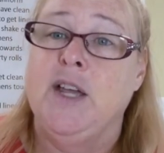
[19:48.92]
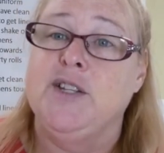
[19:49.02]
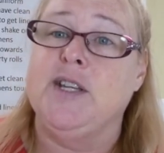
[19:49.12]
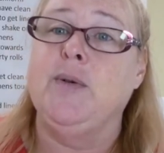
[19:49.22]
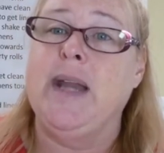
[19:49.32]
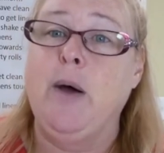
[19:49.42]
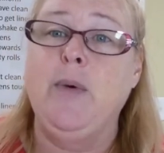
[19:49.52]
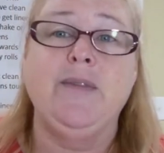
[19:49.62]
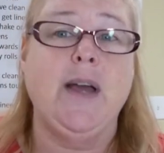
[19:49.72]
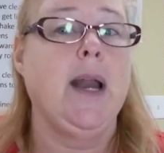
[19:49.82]
So now
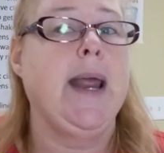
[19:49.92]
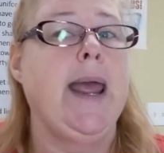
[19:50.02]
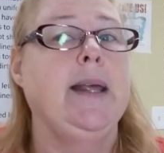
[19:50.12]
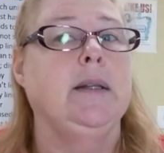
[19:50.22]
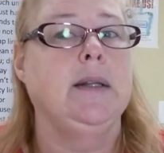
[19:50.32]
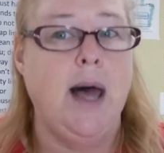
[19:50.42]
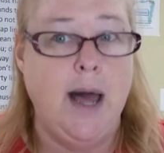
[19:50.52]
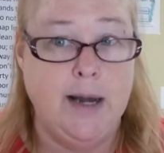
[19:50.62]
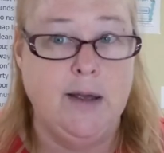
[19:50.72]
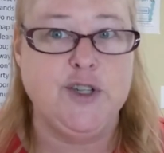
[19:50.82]
we've got a
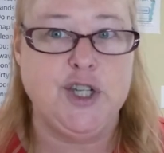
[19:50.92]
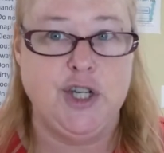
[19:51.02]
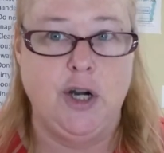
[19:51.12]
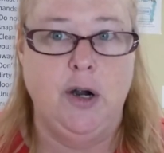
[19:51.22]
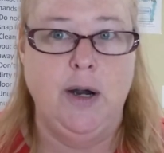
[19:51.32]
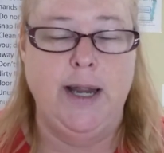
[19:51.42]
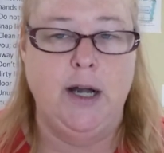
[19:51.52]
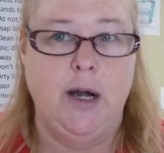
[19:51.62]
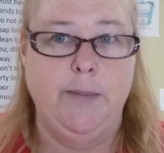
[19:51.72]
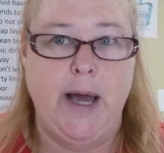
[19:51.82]
lot of sugar in
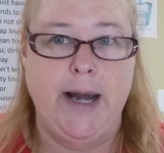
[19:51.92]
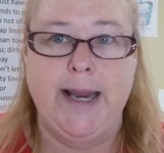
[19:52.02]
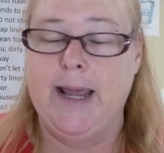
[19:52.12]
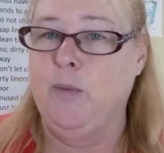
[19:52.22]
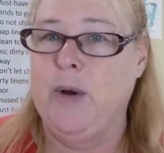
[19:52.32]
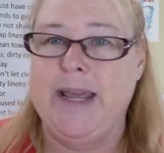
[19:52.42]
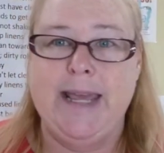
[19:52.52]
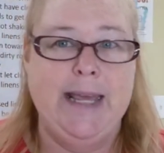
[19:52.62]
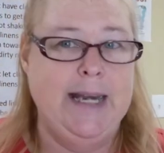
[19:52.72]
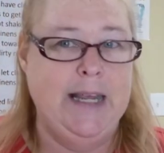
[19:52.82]
our body, and we
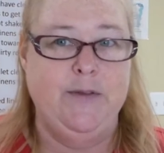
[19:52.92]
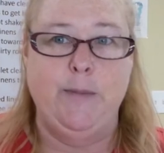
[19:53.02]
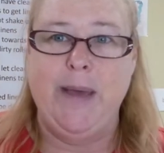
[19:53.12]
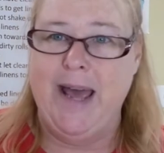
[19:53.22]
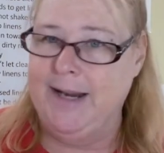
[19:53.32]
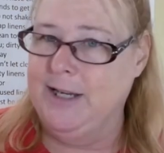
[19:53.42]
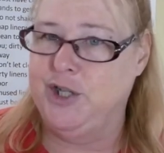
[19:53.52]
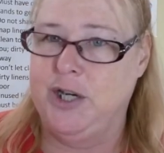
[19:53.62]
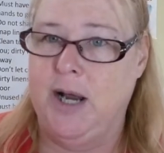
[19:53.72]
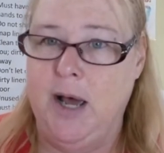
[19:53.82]
can't even
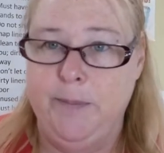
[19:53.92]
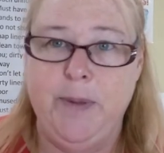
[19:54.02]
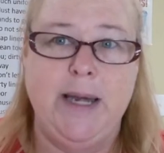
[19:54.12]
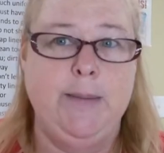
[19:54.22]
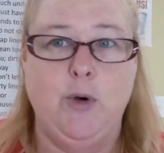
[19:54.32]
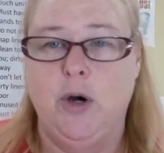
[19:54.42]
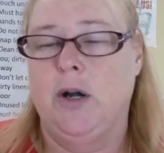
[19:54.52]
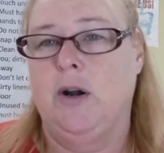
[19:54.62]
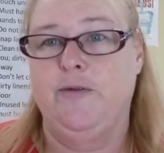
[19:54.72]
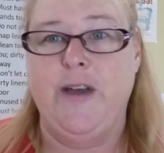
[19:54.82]
package it up anymore
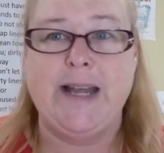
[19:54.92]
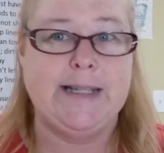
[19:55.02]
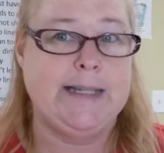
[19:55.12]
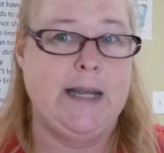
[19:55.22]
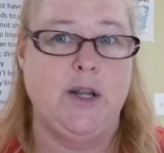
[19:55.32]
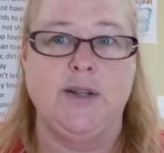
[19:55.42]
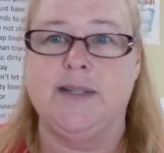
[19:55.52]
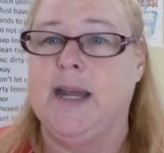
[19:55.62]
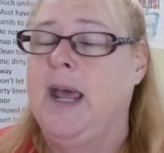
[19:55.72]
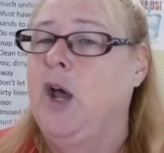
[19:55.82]
in our fat
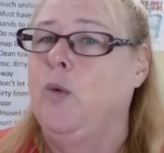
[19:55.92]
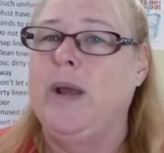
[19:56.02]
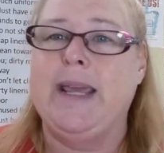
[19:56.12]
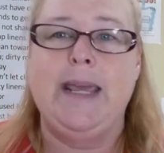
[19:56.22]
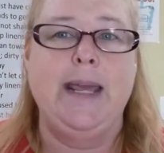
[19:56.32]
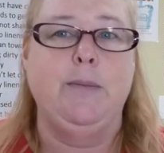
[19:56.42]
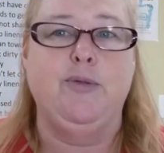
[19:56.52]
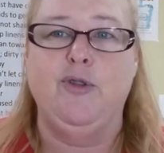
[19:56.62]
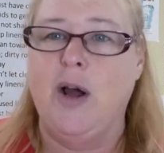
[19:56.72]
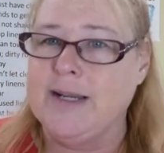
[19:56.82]
cells. We can't
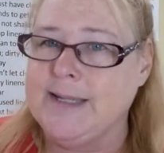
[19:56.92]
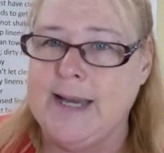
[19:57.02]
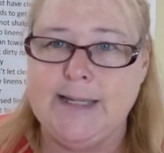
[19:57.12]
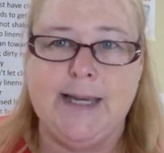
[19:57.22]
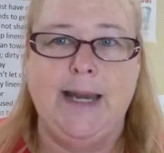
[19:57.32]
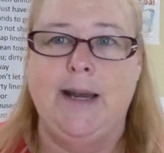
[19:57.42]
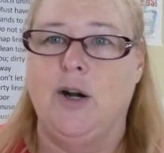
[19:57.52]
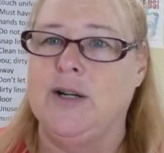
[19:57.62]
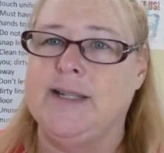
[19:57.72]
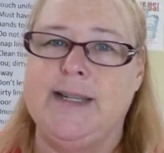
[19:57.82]
process it in
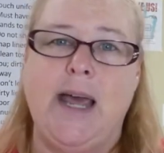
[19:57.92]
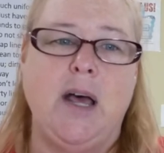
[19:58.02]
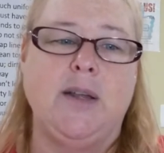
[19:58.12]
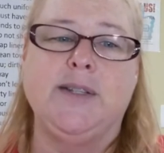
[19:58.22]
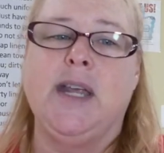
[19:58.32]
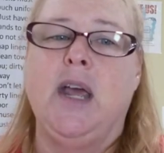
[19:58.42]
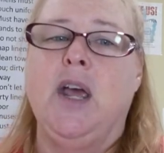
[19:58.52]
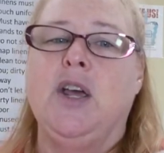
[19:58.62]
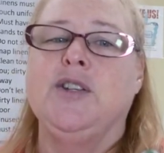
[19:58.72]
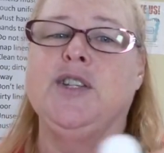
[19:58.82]
our cells,
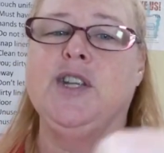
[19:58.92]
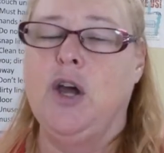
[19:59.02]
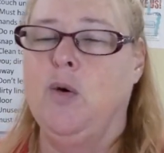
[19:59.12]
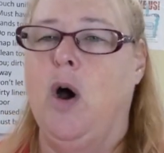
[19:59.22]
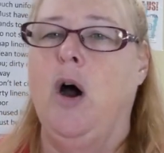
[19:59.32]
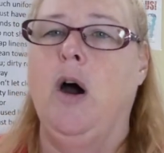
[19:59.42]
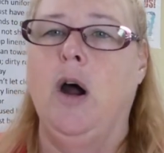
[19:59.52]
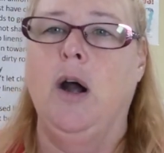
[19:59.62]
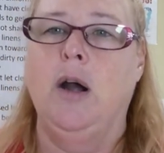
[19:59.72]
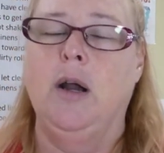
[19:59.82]
so
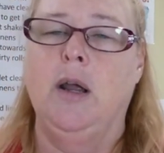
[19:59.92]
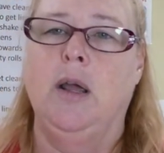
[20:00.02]
our